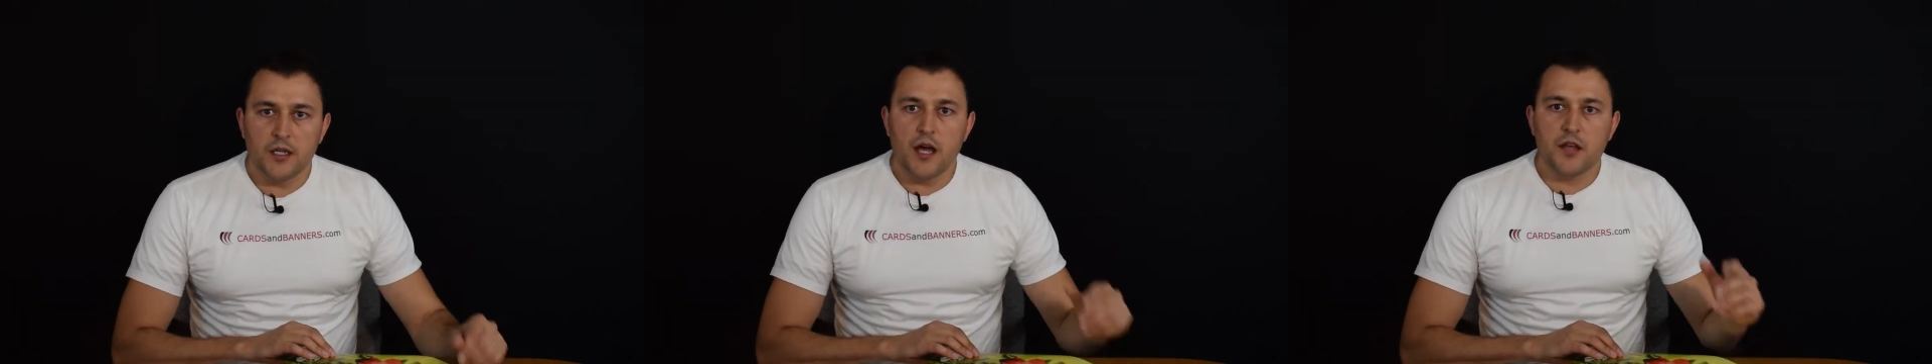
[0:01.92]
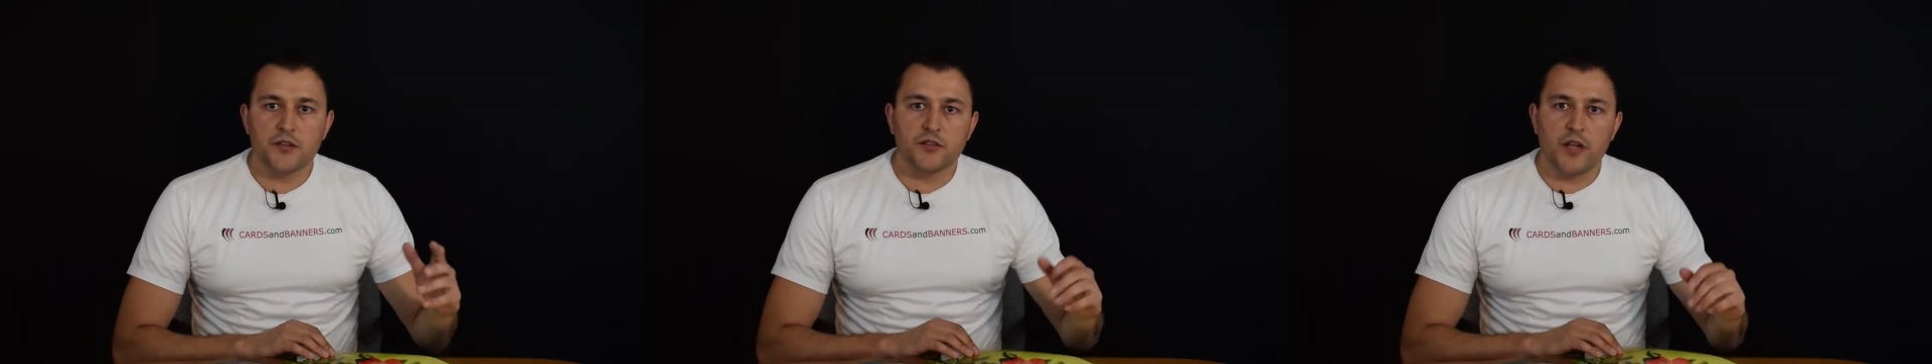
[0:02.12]

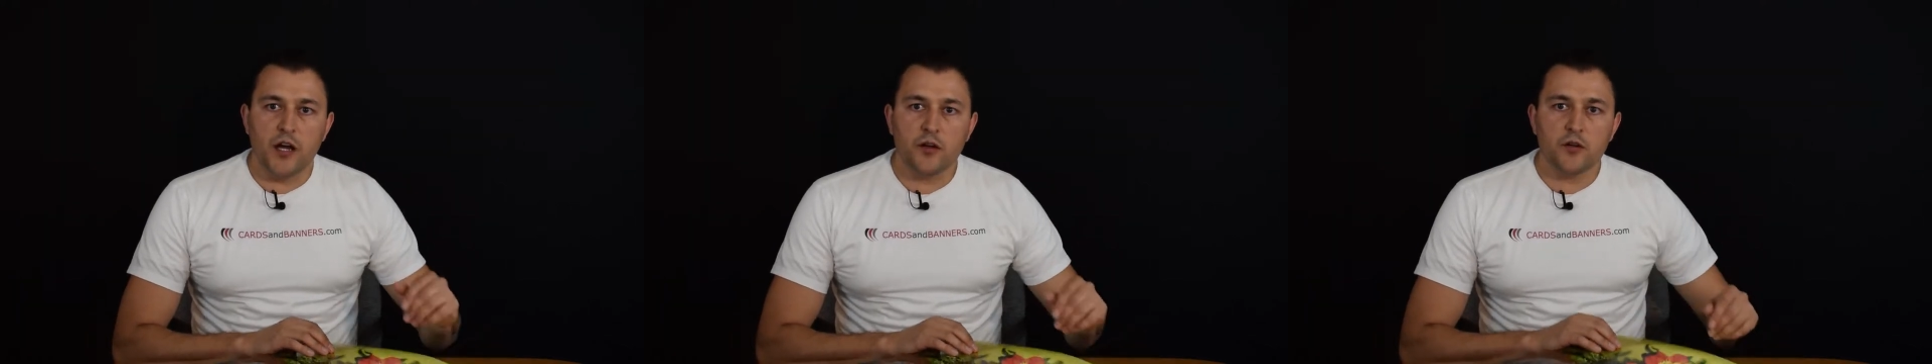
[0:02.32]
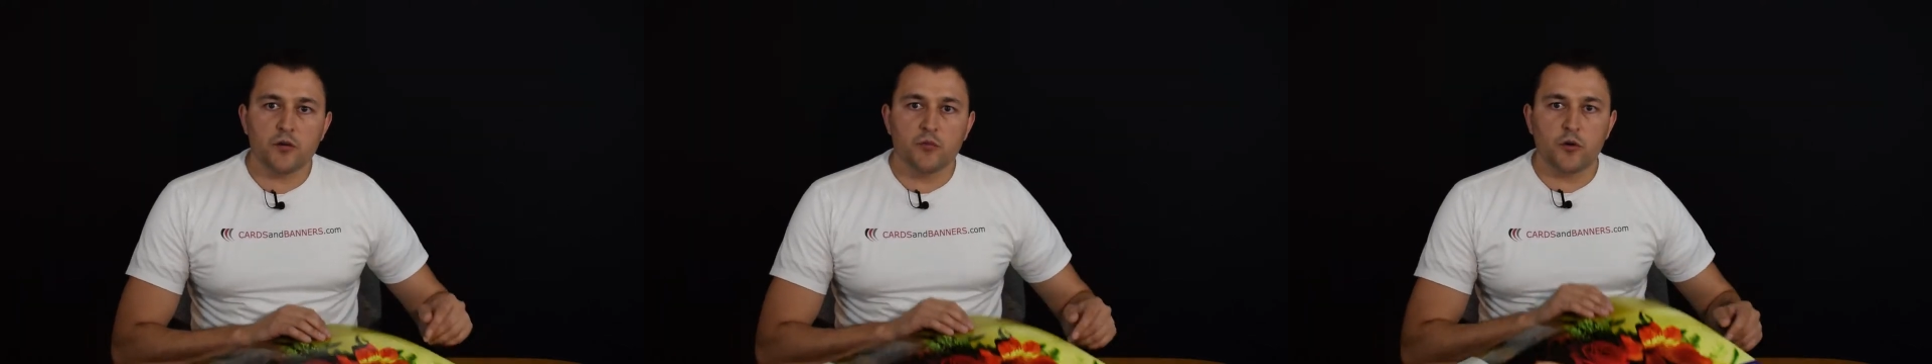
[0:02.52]

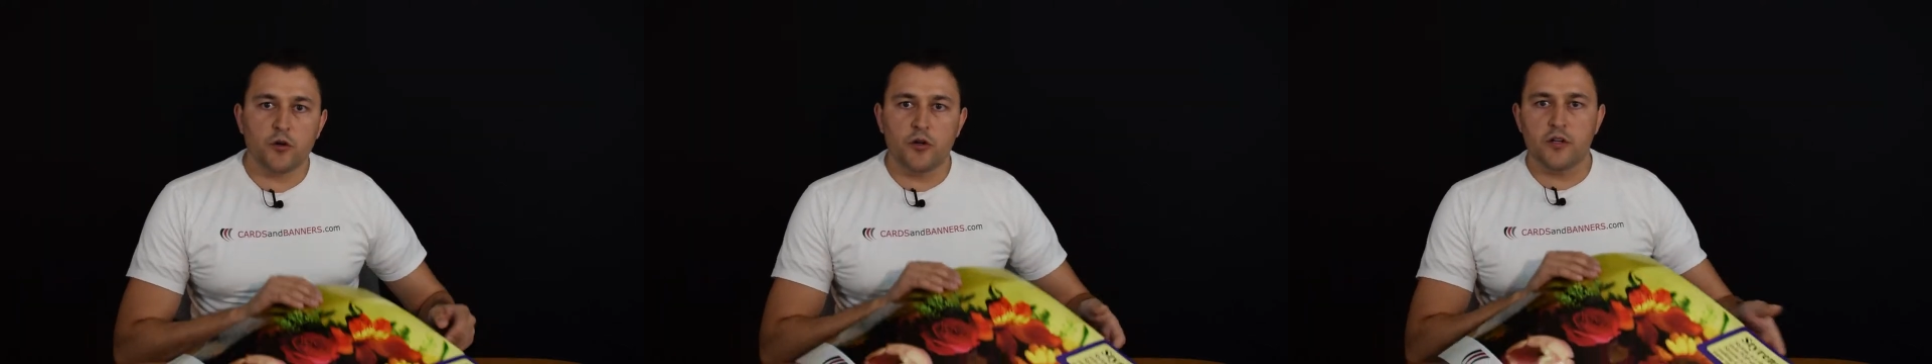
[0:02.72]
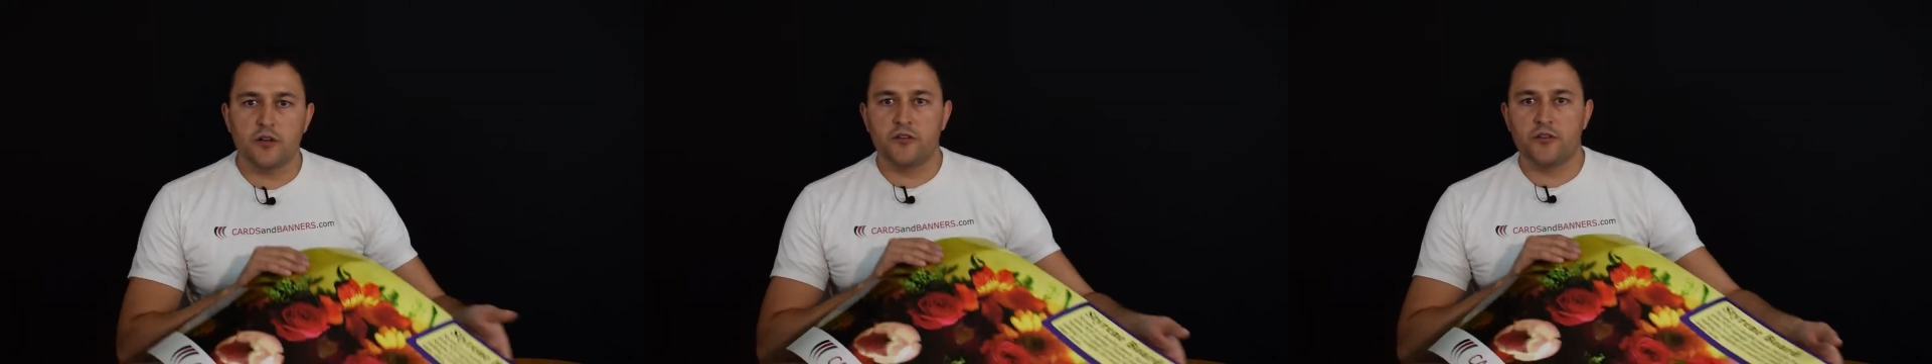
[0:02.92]
Styrene
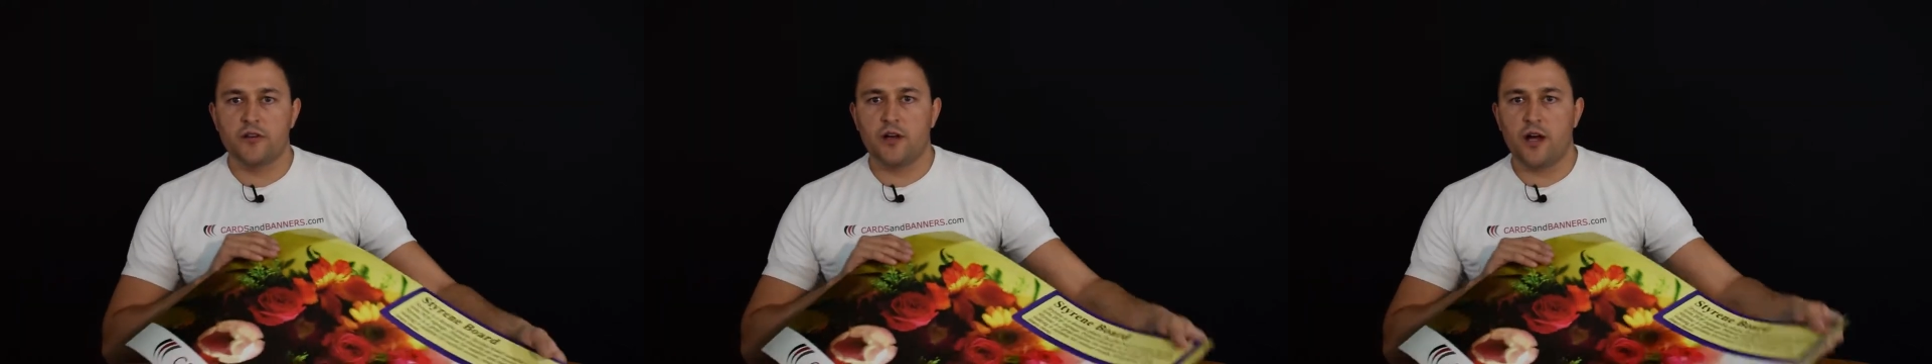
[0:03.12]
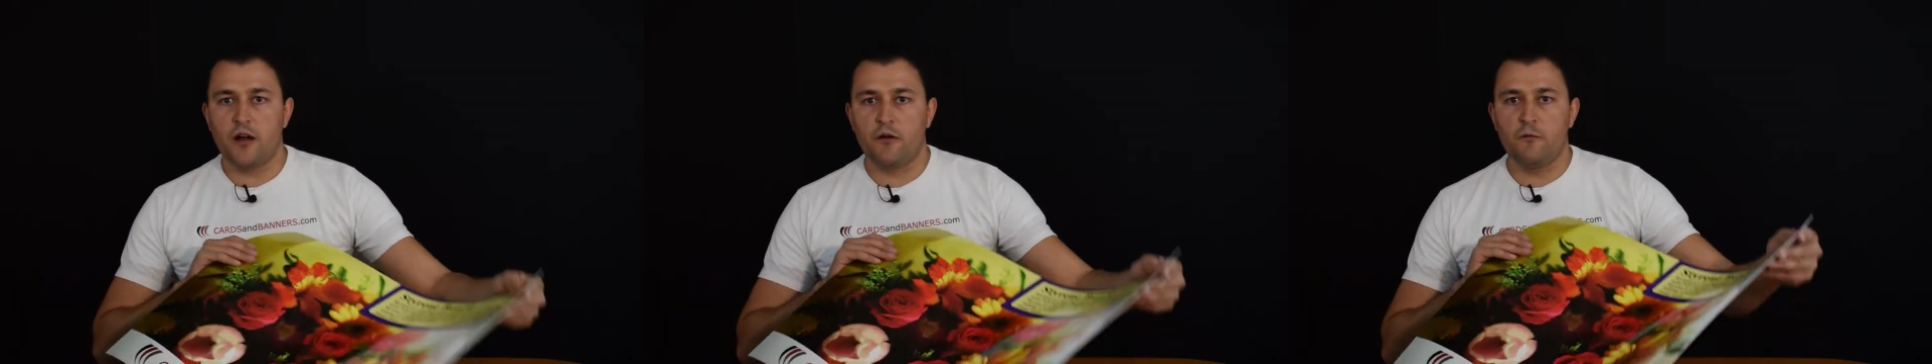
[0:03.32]
boards
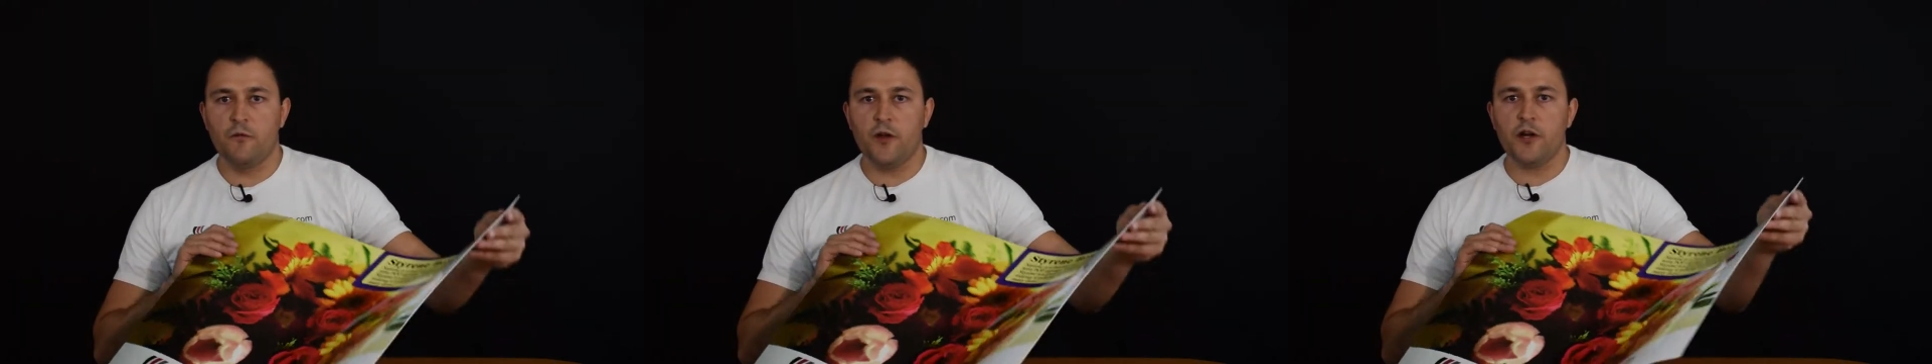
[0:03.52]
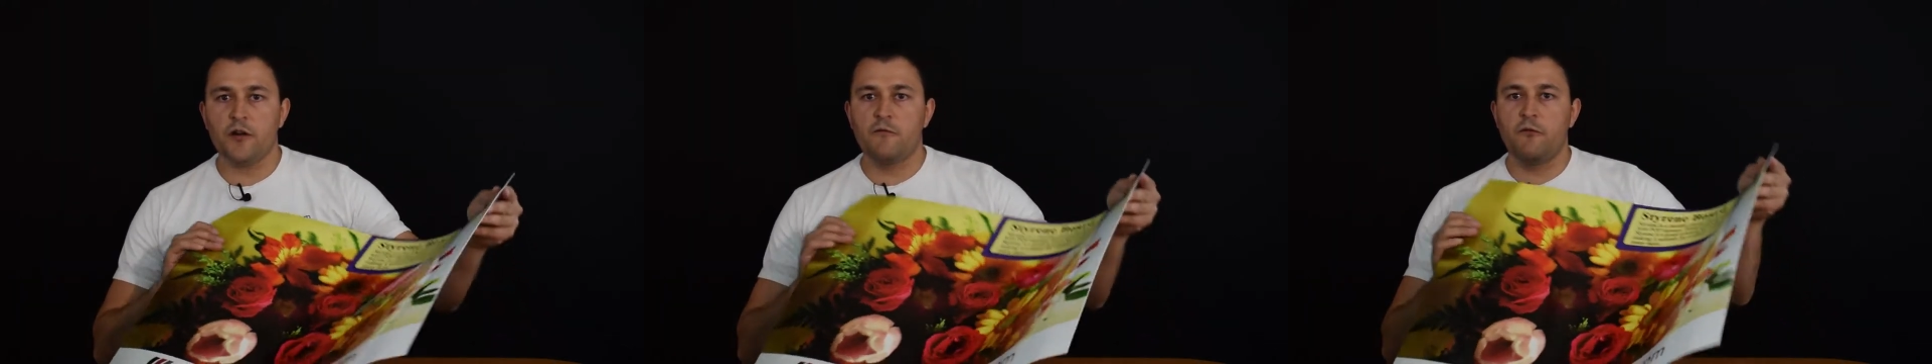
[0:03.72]
are
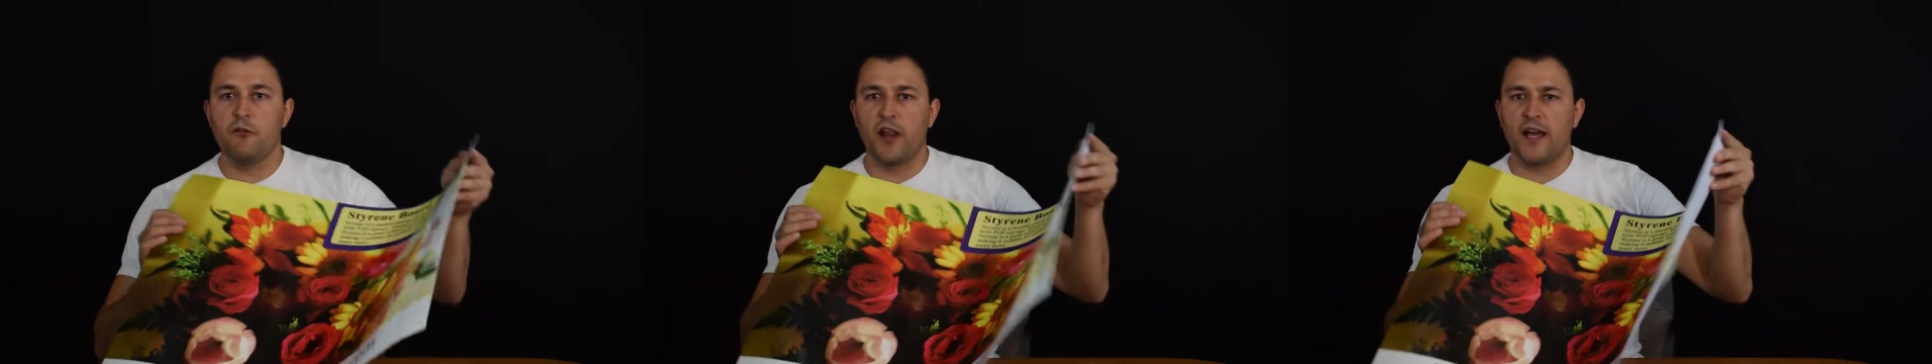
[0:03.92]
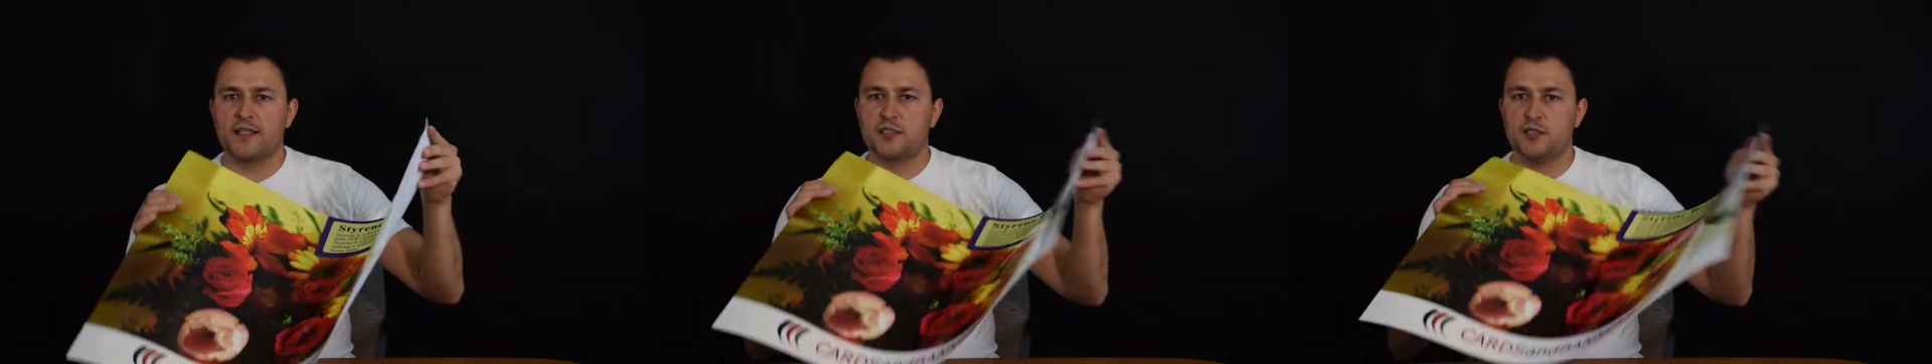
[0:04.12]
very
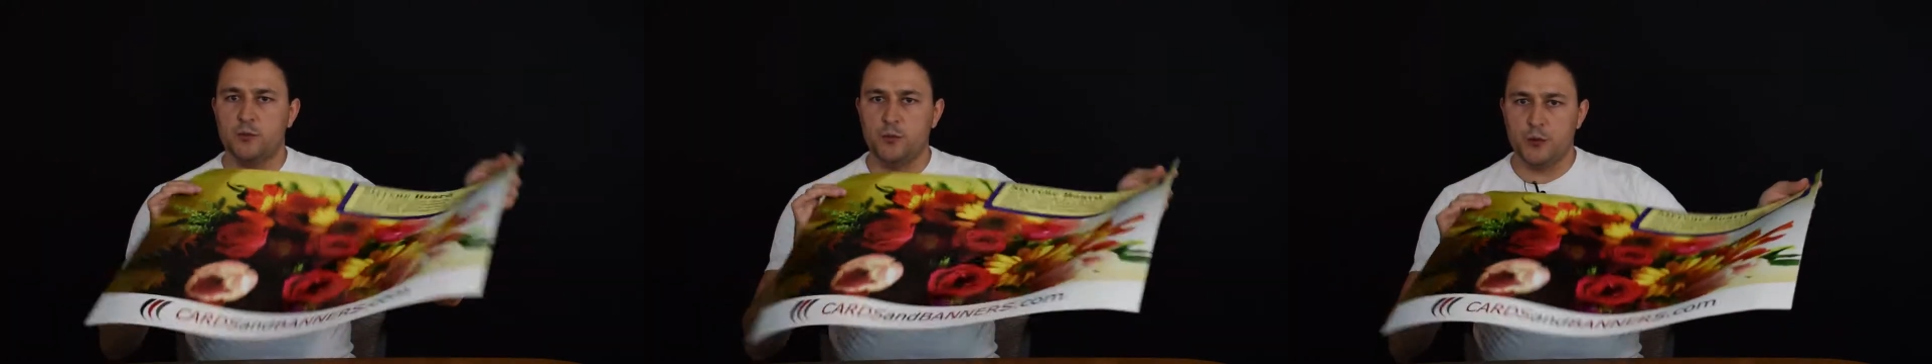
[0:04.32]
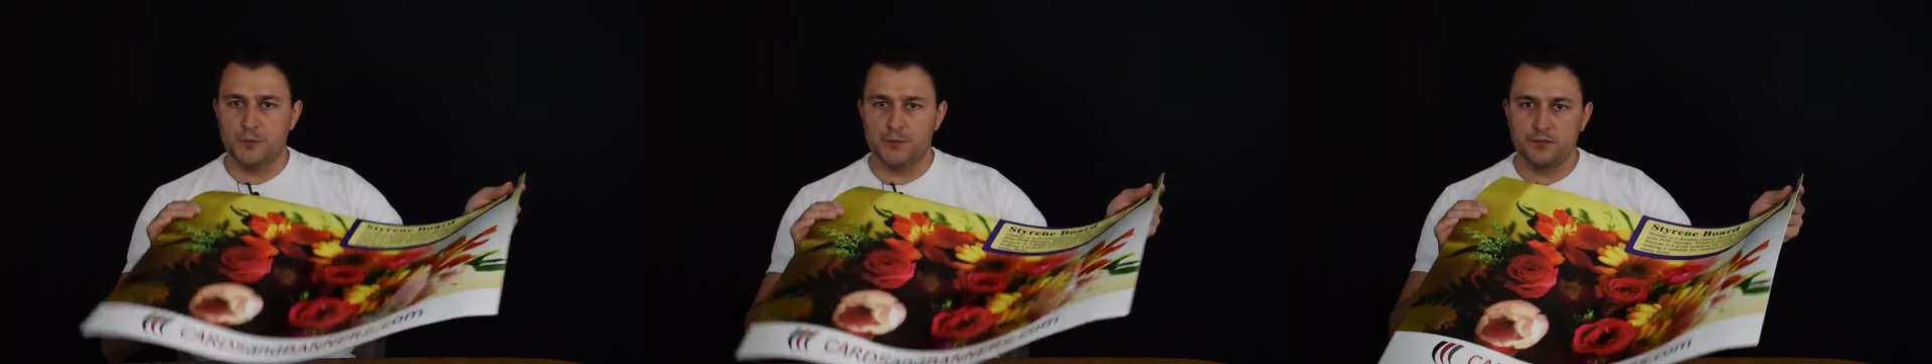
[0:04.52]

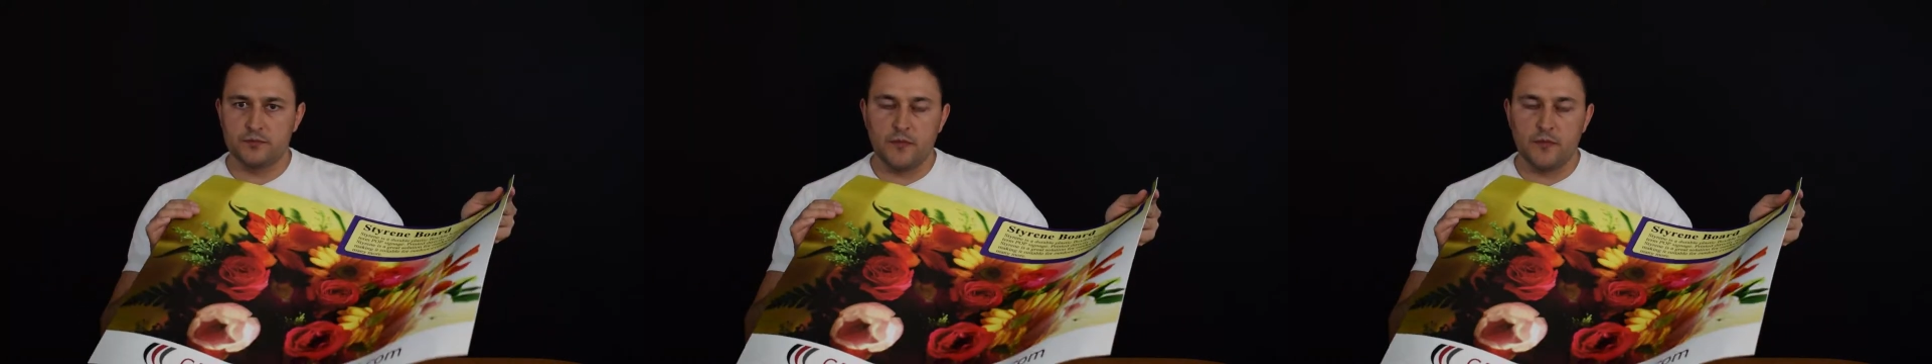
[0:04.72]
flexible.